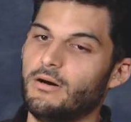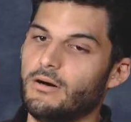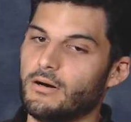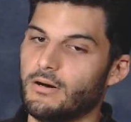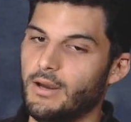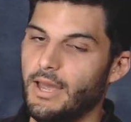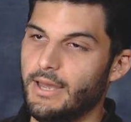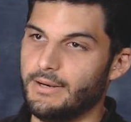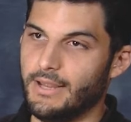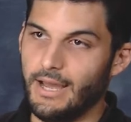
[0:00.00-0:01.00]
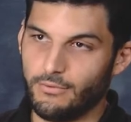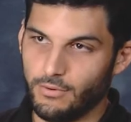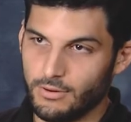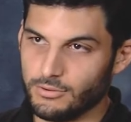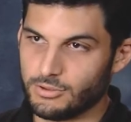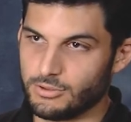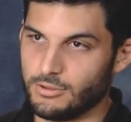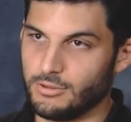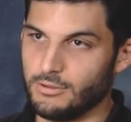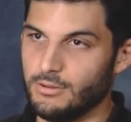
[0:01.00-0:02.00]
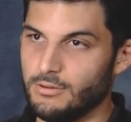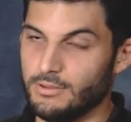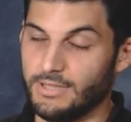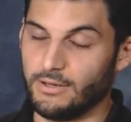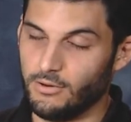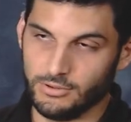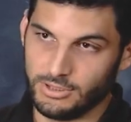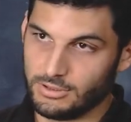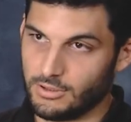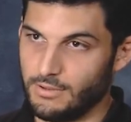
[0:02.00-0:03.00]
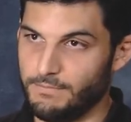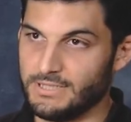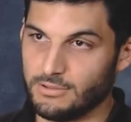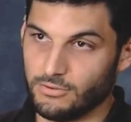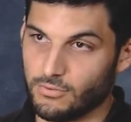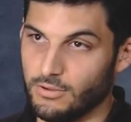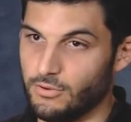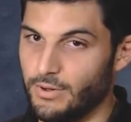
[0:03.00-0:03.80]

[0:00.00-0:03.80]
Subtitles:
are an aquaculture technology startup based in Toronto,